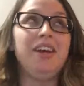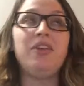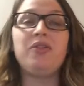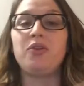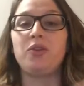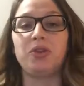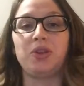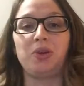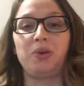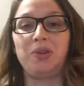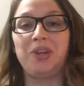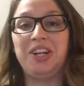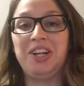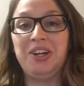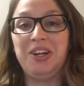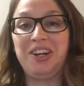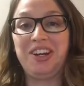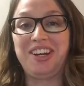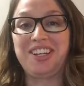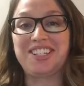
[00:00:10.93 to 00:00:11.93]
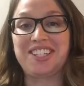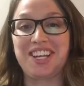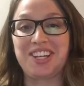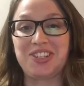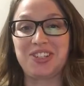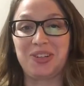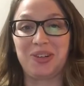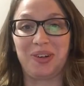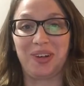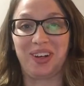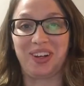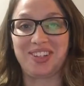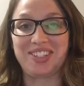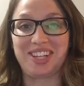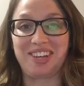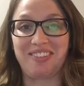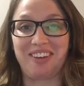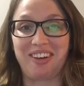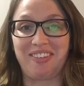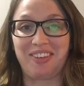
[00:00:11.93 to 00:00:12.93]
They're the only essential oils
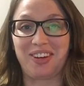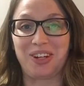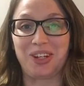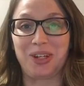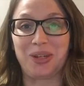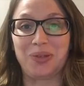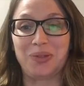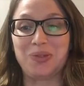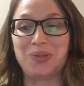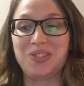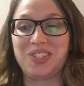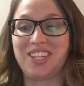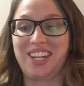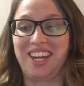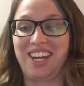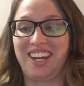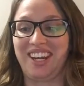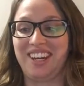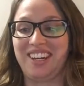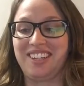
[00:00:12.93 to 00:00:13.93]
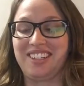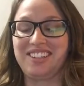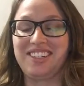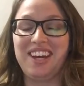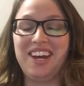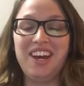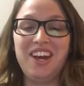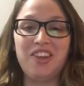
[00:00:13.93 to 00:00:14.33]
I've ever used, and